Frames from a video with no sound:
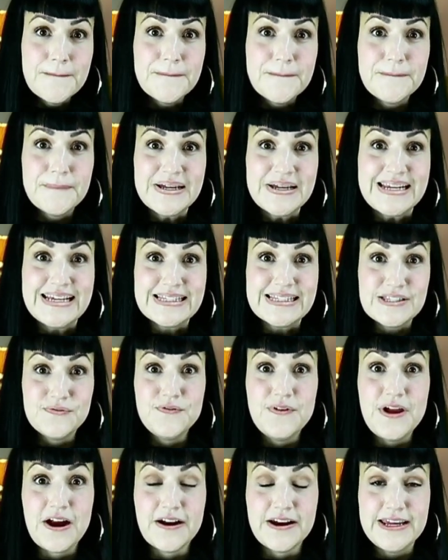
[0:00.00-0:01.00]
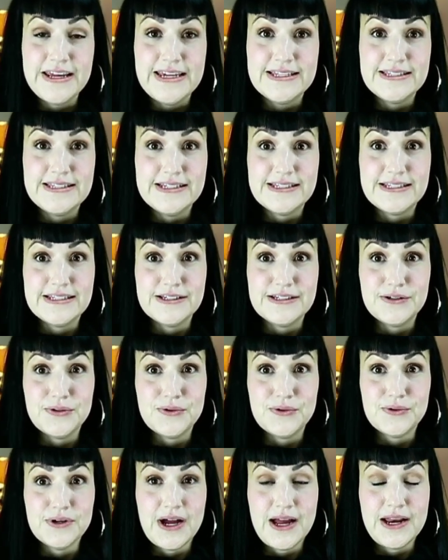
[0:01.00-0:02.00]
But it's very easy
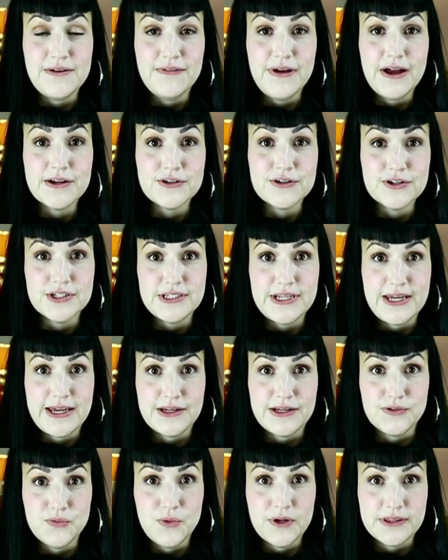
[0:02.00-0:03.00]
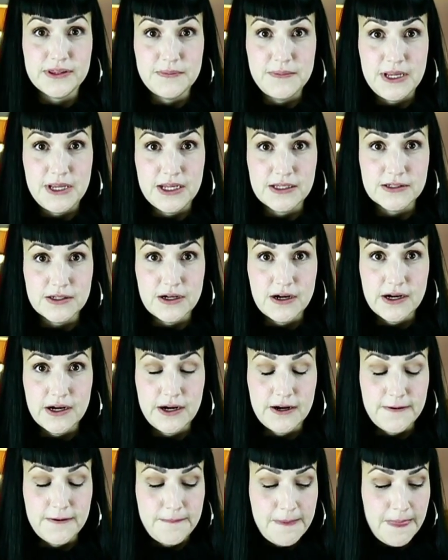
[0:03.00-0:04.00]
to kind of understand what the meanings are
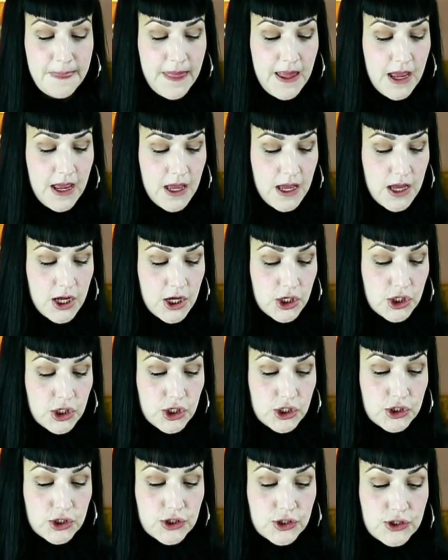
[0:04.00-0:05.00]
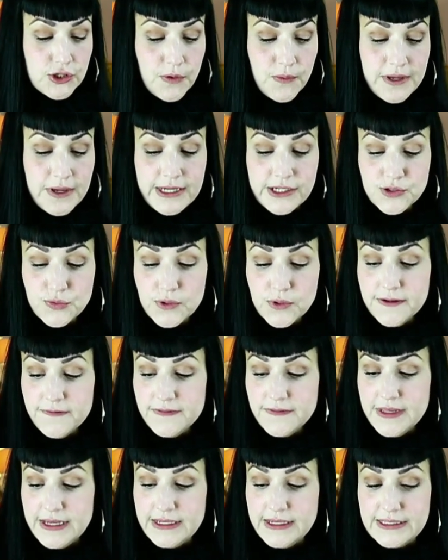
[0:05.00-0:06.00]
here. So each one of
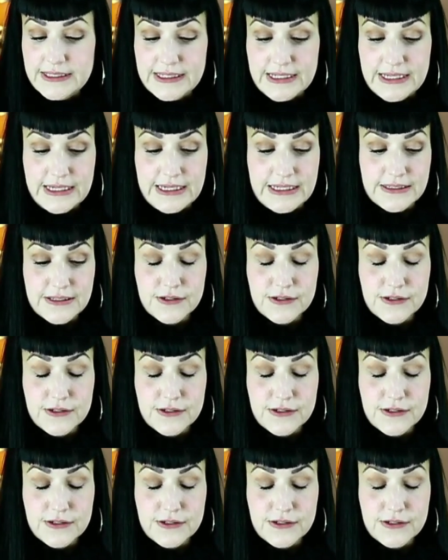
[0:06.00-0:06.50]
these is